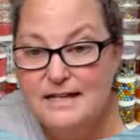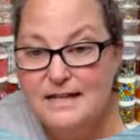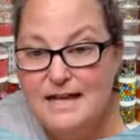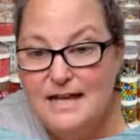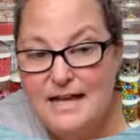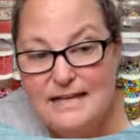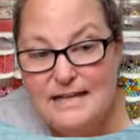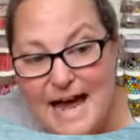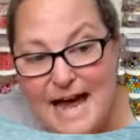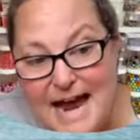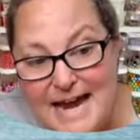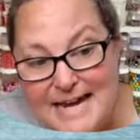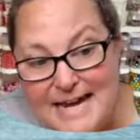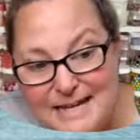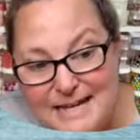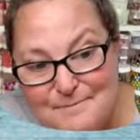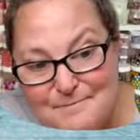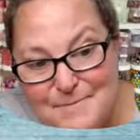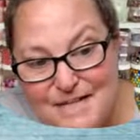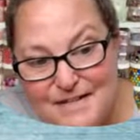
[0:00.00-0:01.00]
Night,
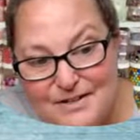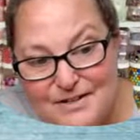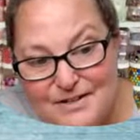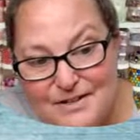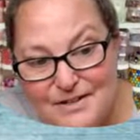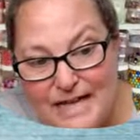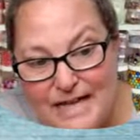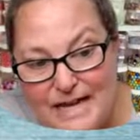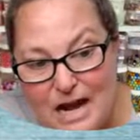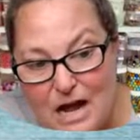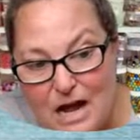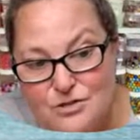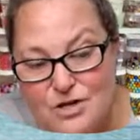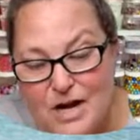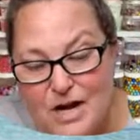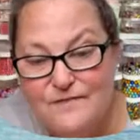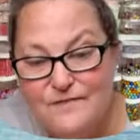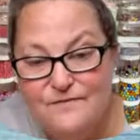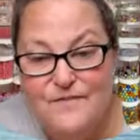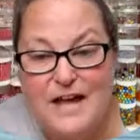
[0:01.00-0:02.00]
Camille. And I'll
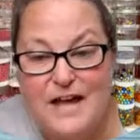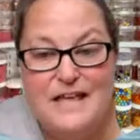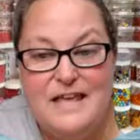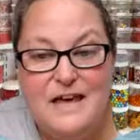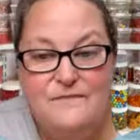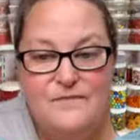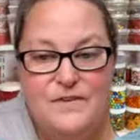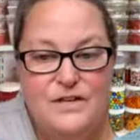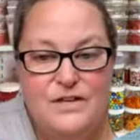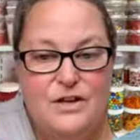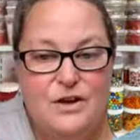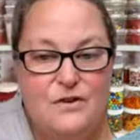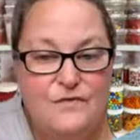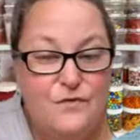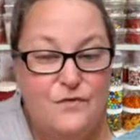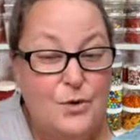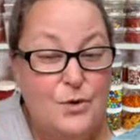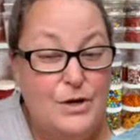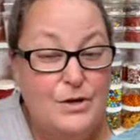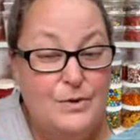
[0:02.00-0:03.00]
try to find that video
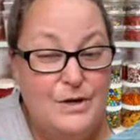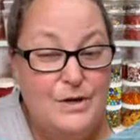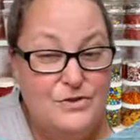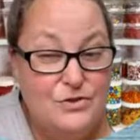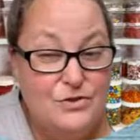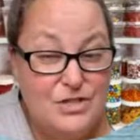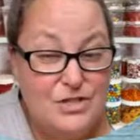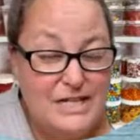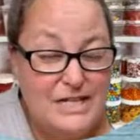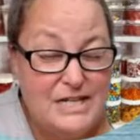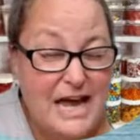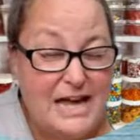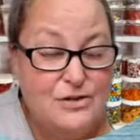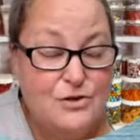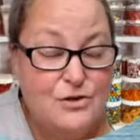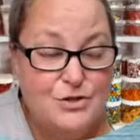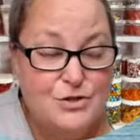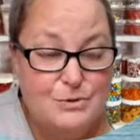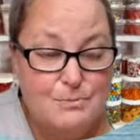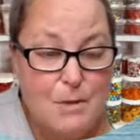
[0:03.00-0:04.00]
for you either tonight
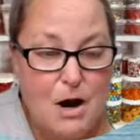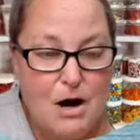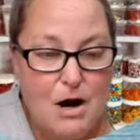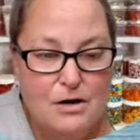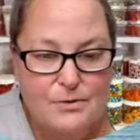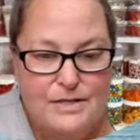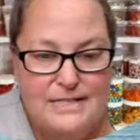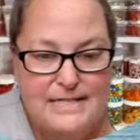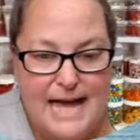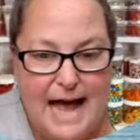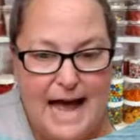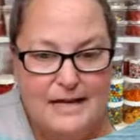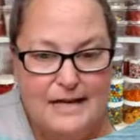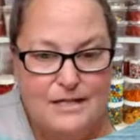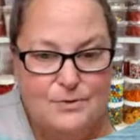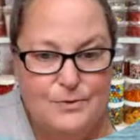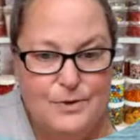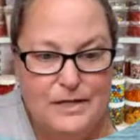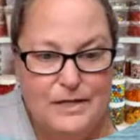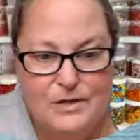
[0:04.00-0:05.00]
or tomorrow and tag
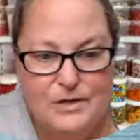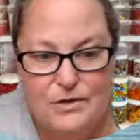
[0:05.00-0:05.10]
you in it,